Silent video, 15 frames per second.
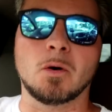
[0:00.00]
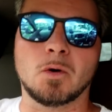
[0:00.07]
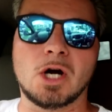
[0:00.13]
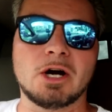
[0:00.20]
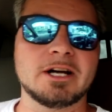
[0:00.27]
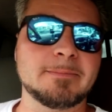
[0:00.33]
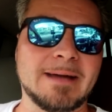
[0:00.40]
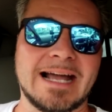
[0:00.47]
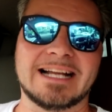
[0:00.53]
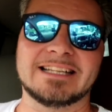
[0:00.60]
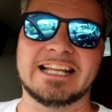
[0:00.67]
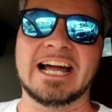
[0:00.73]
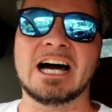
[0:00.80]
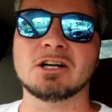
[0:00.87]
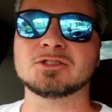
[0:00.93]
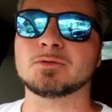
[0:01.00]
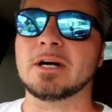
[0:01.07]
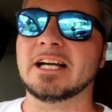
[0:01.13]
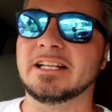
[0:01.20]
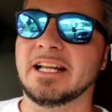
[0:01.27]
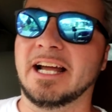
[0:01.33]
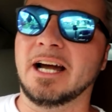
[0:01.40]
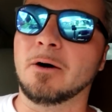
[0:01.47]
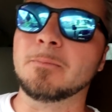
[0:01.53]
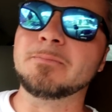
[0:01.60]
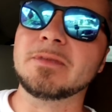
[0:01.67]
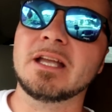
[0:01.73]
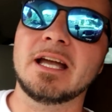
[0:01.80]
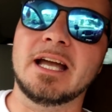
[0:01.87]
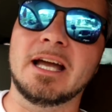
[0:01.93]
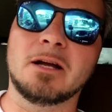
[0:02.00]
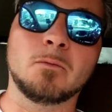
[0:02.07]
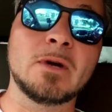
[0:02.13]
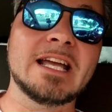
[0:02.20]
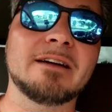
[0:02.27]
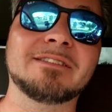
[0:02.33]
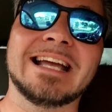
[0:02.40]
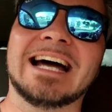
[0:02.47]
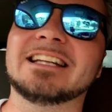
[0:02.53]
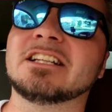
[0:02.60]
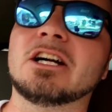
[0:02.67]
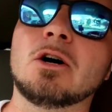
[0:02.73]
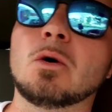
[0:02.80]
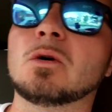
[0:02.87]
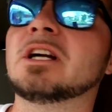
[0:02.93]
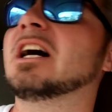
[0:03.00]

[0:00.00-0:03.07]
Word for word: But we're already back at the house right now, and we have got to go